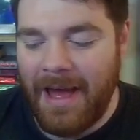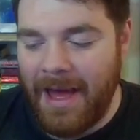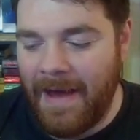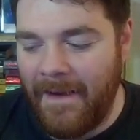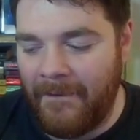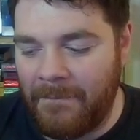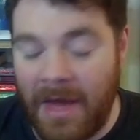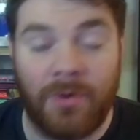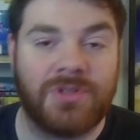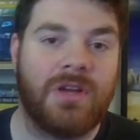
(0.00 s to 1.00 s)
And
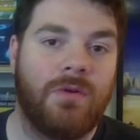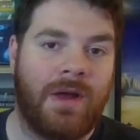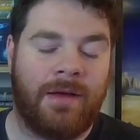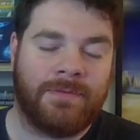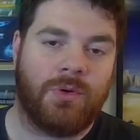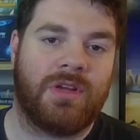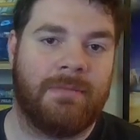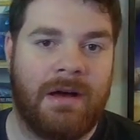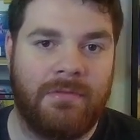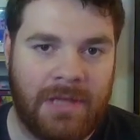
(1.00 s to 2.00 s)
also, when I'm talking
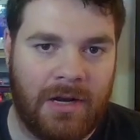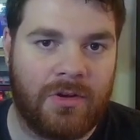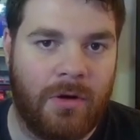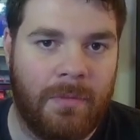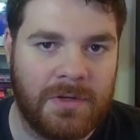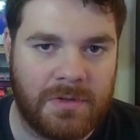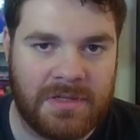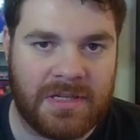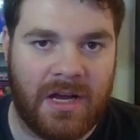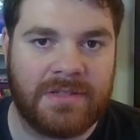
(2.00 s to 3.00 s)
about, combos with these
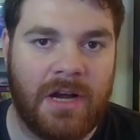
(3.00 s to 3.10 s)
cards,